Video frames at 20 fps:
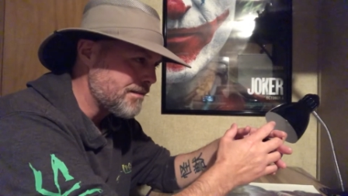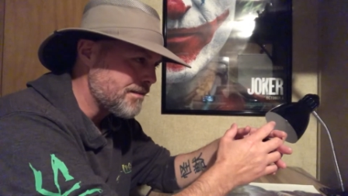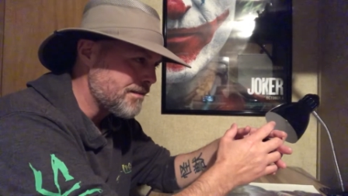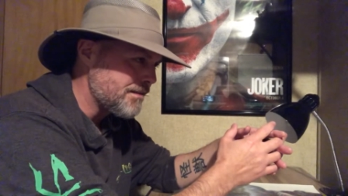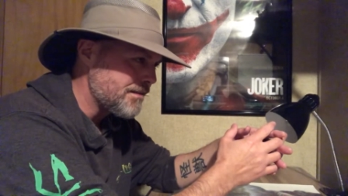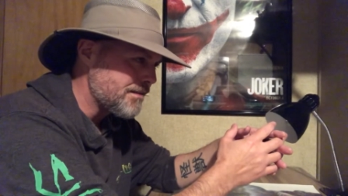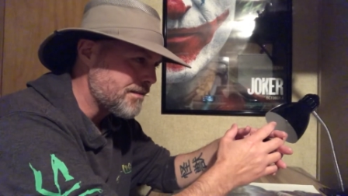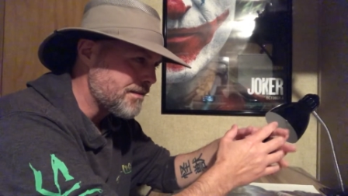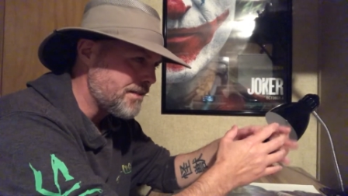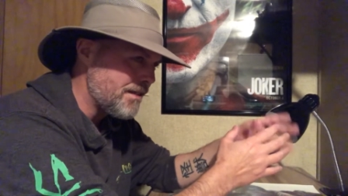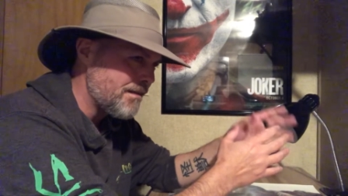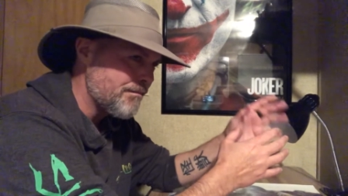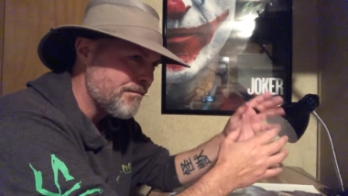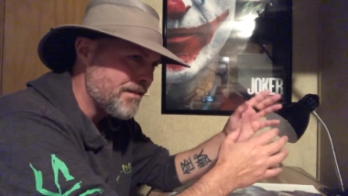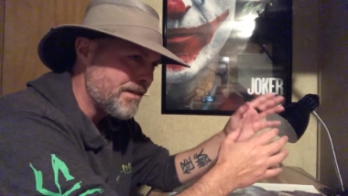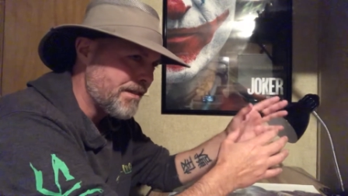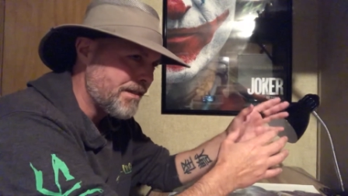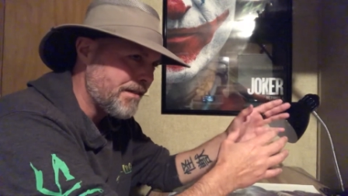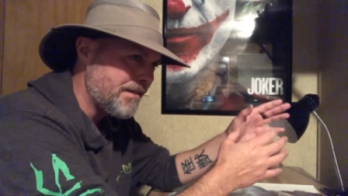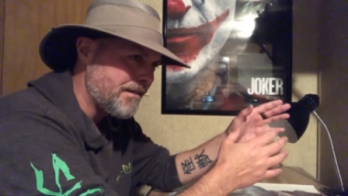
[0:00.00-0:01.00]

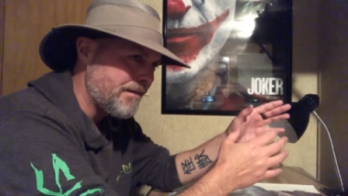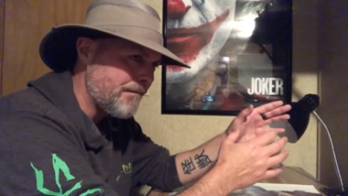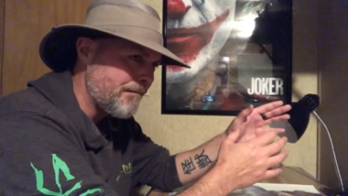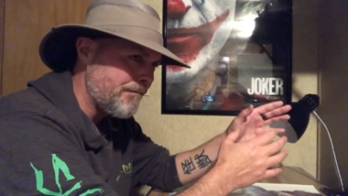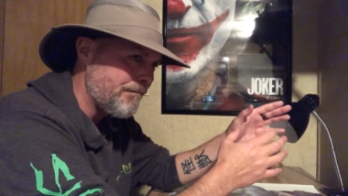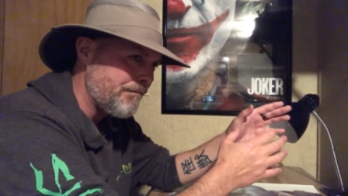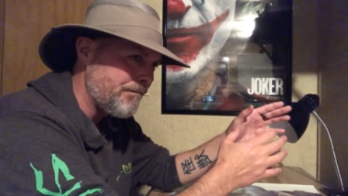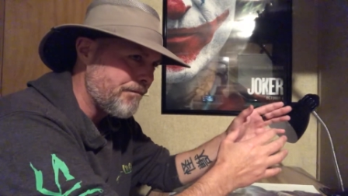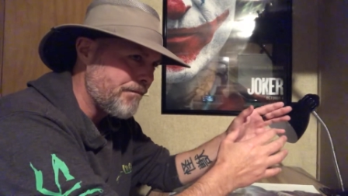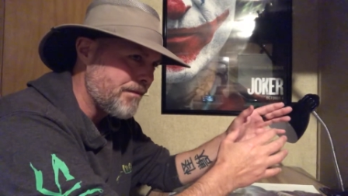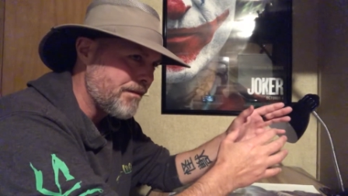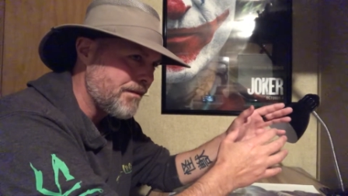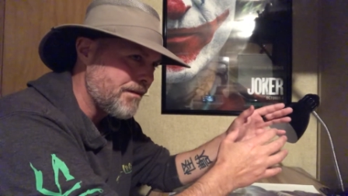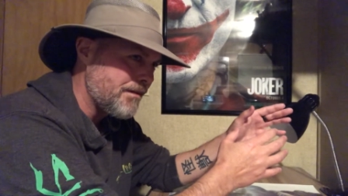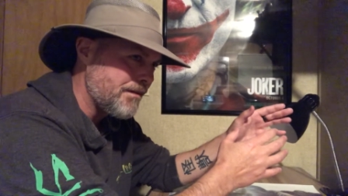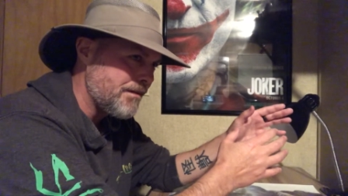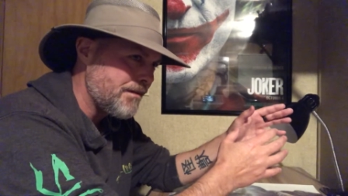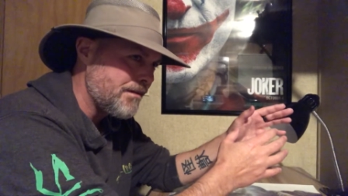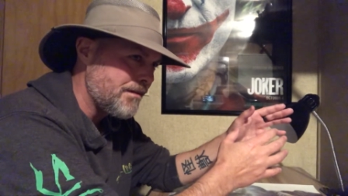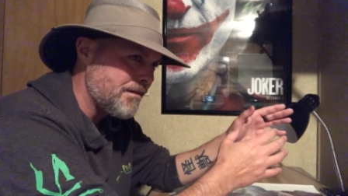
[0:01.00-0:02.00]
something
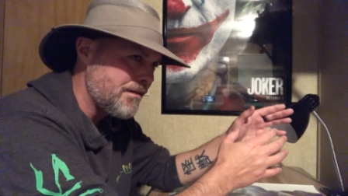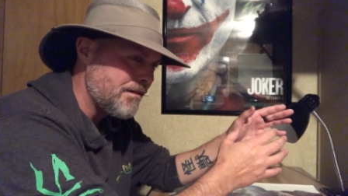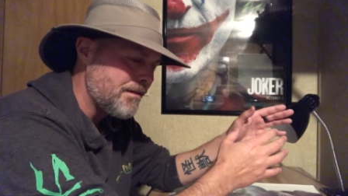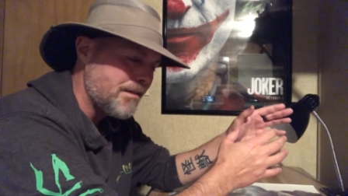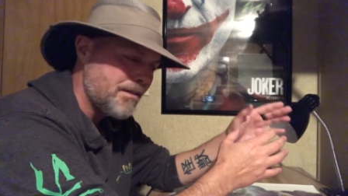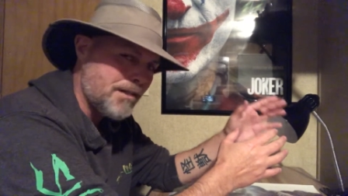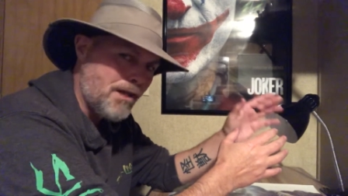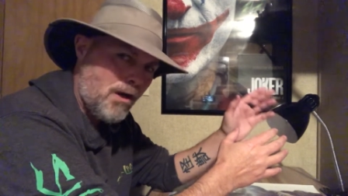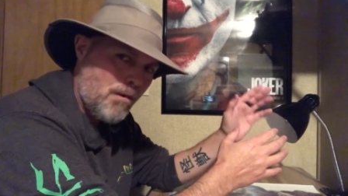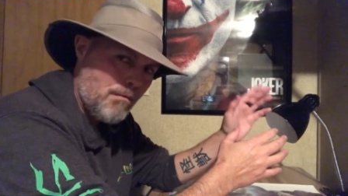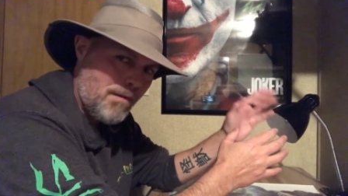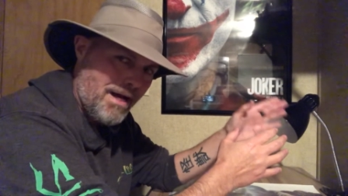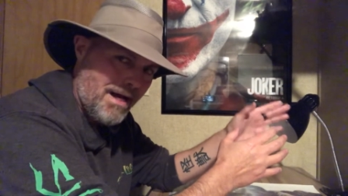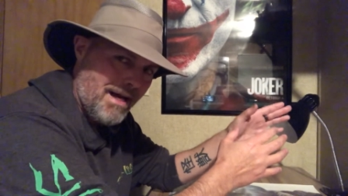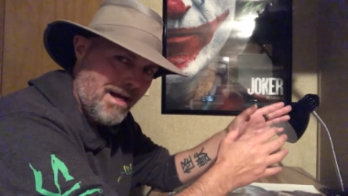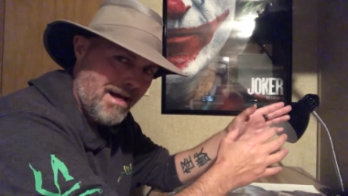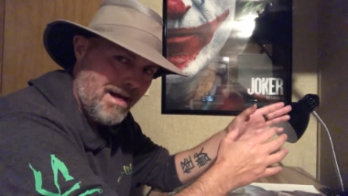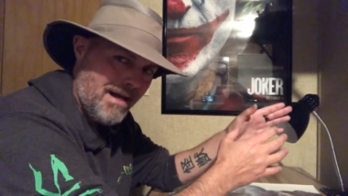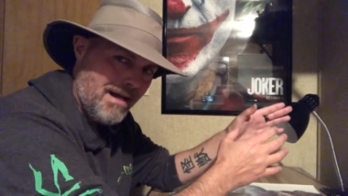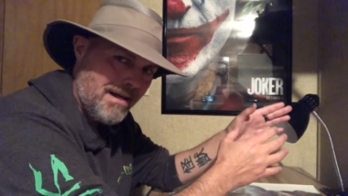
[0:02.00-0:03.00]
caught my
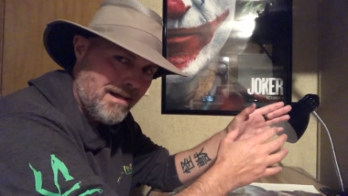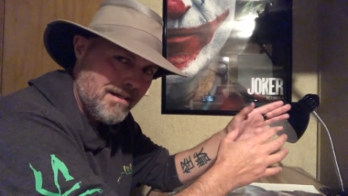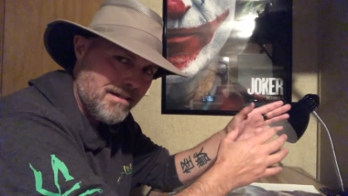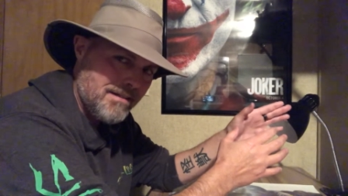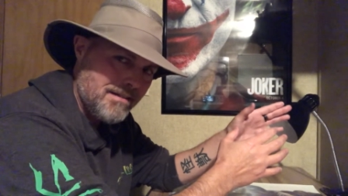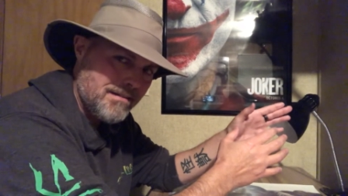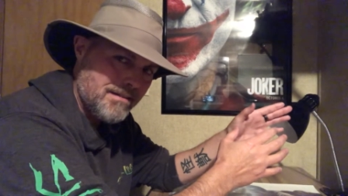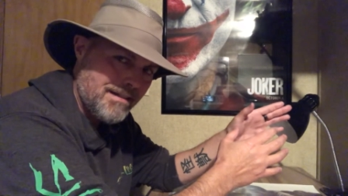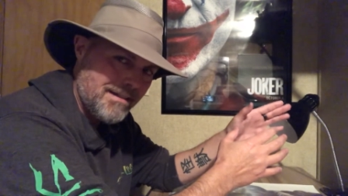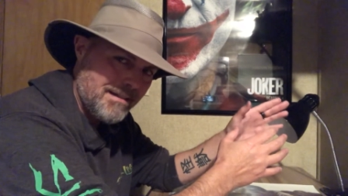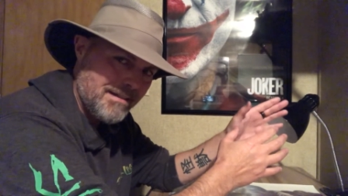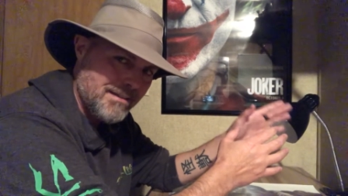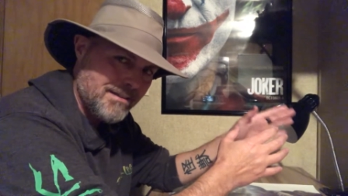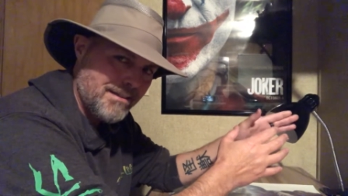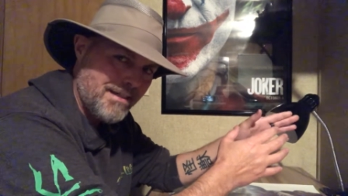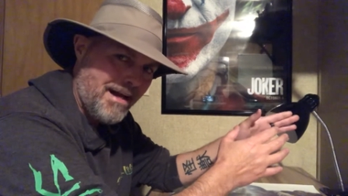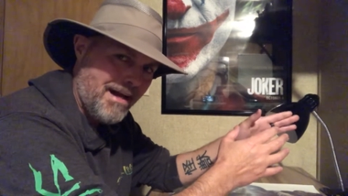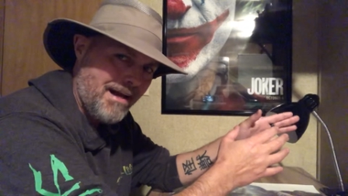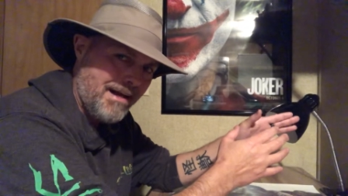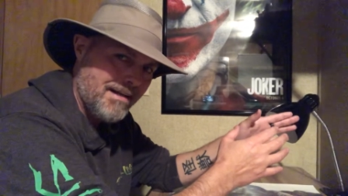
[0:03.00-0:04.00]
eye in the
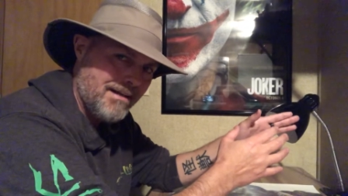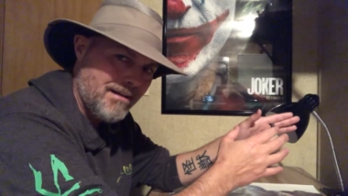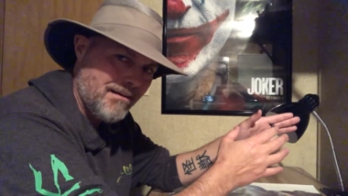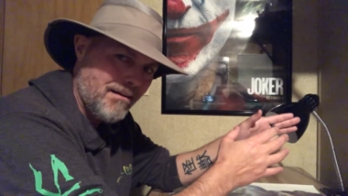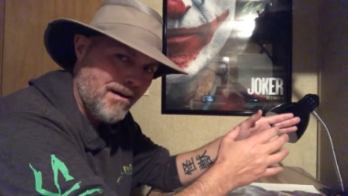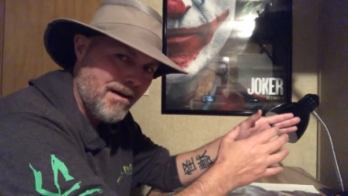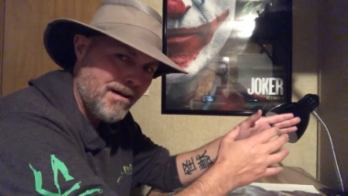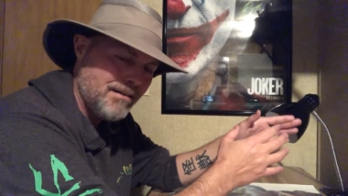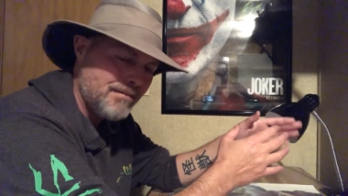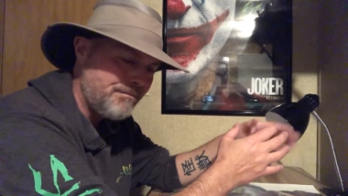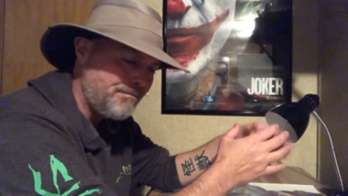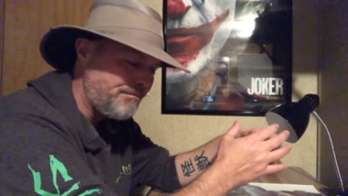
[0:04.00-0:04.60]
sky, all right?